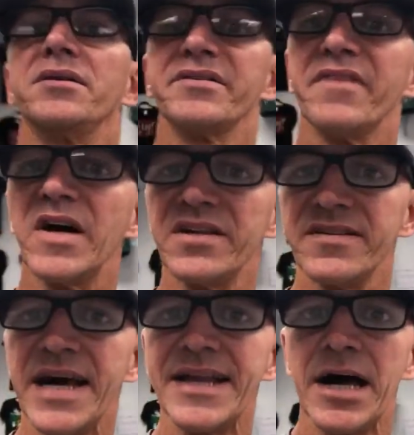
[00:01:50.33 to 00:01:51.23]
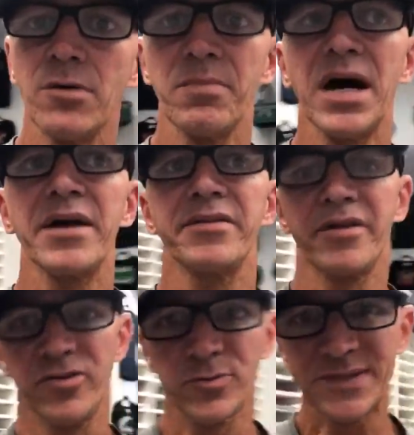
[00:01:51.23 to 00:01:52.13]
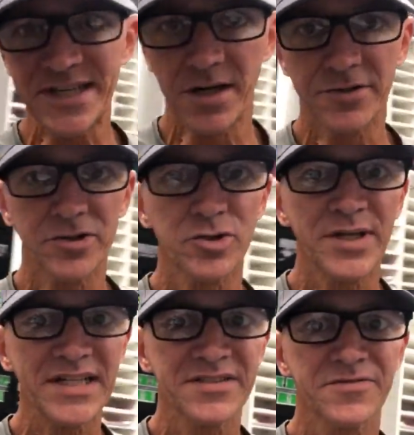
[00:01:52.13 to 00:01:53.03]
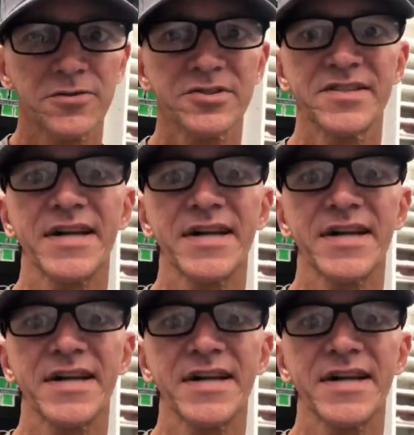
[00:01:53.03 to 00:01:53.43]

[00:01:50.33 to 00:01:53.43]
divided that out by the 300 transfers,